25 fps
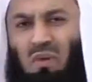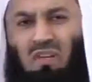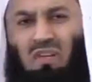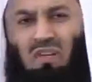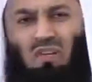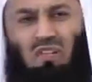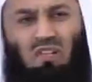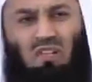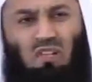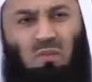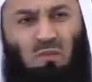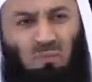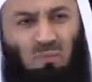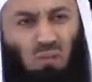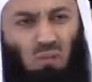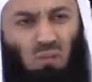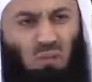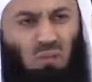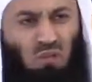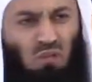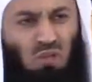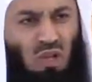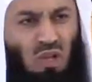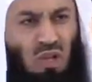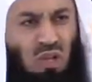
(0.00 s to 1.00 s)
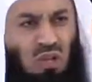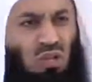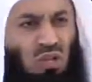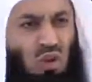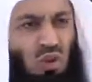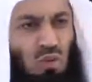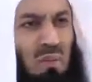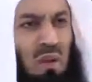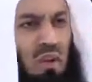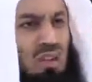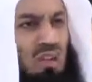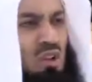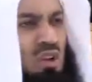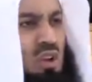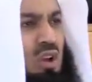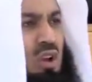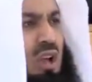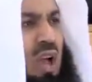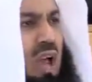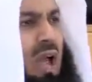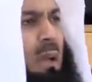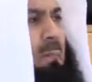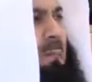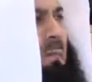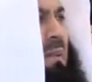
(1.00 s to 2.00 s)
many disputes, so much
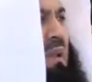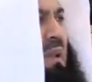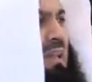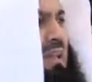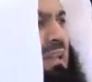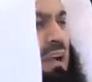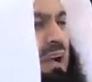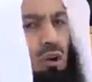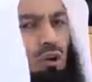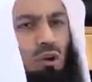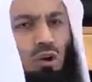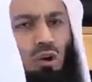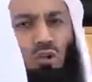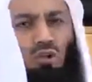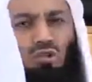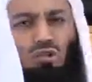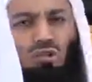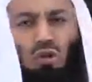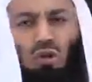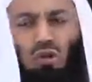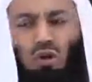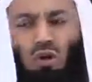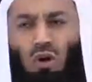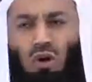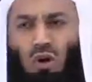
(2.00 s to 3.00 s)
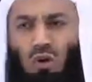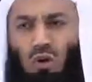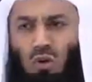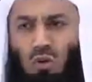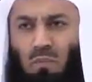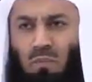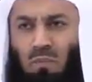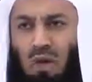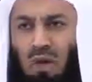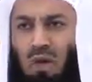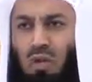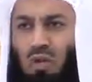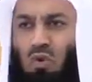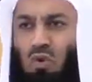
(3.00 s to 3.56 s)
happening across the globe.